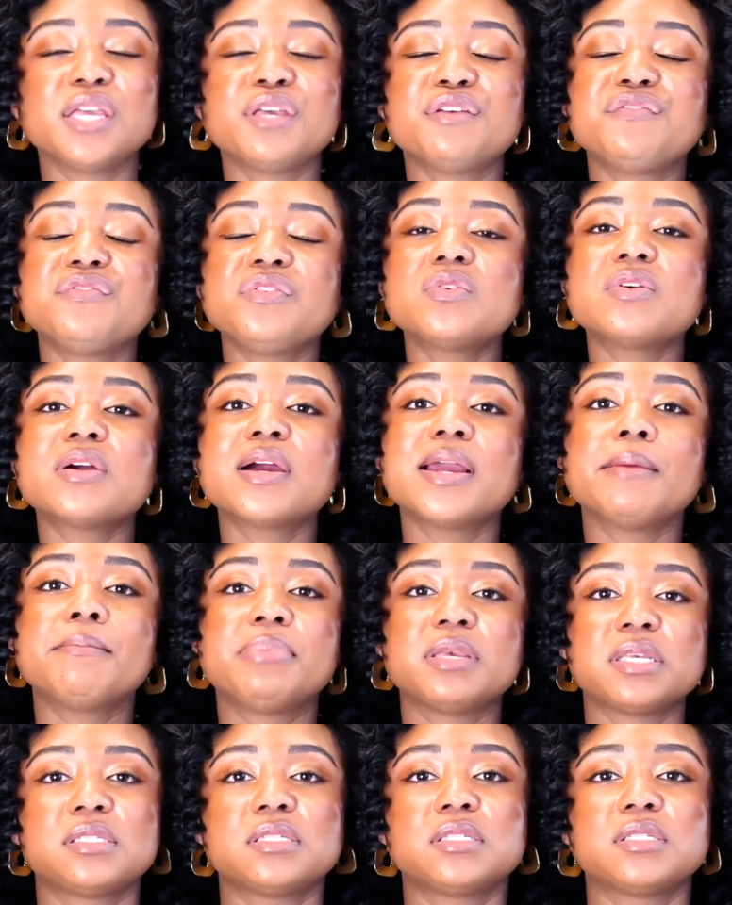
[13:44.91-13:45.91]
If you are a
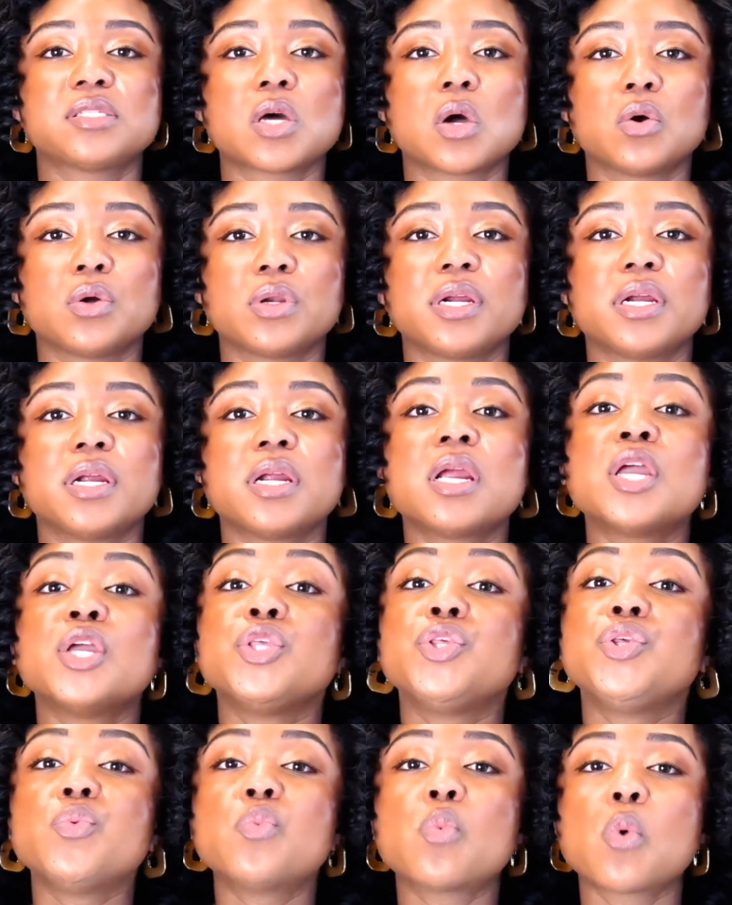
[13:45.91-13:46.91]
business owner,
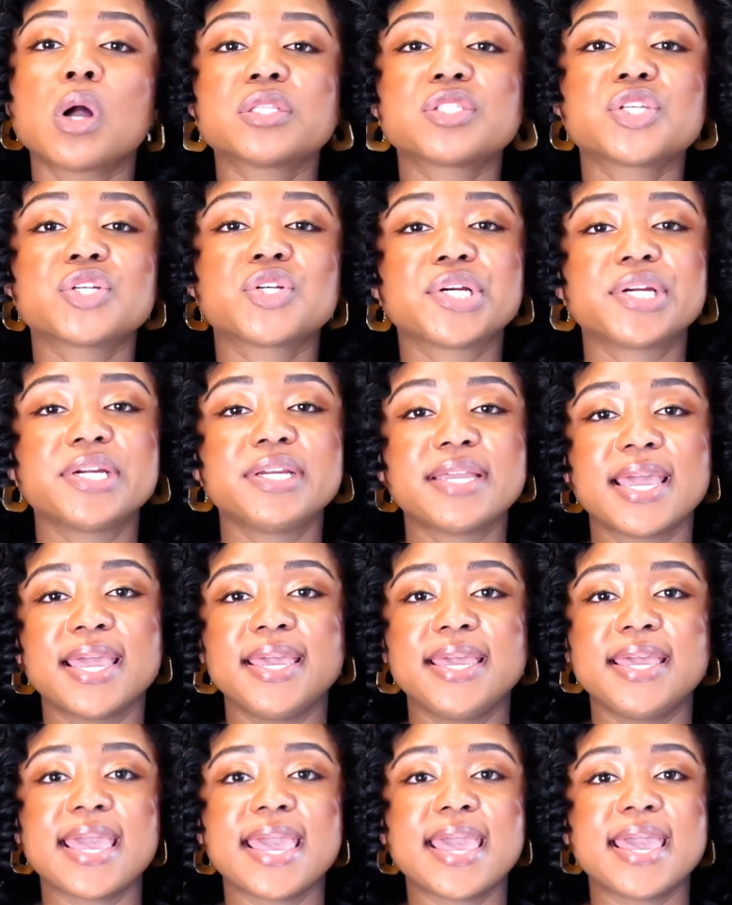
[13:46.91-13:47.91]
you want to
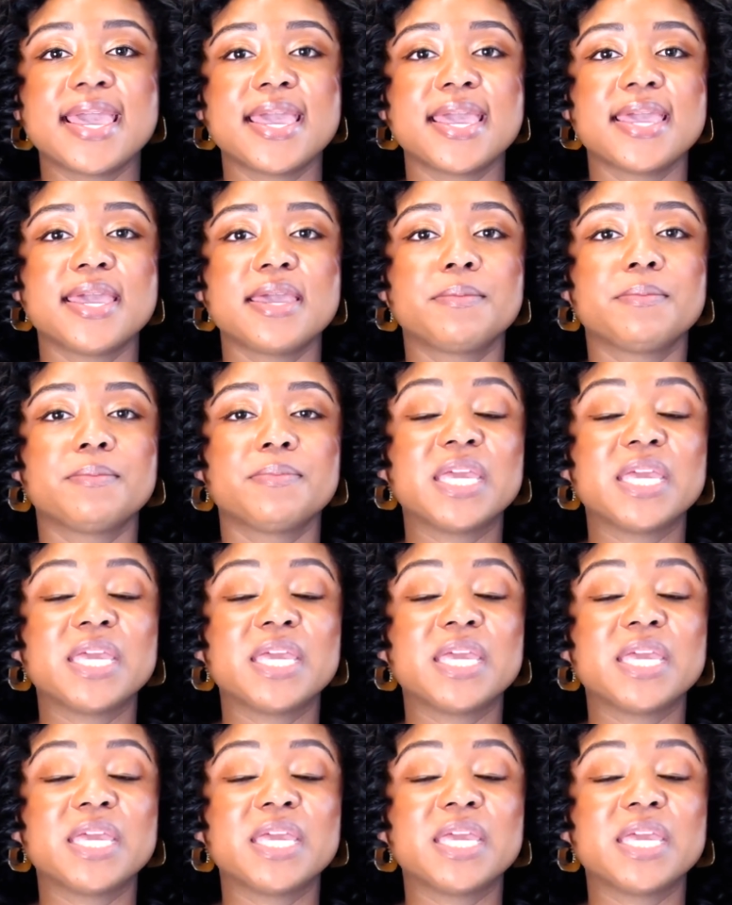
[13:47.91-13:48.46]
create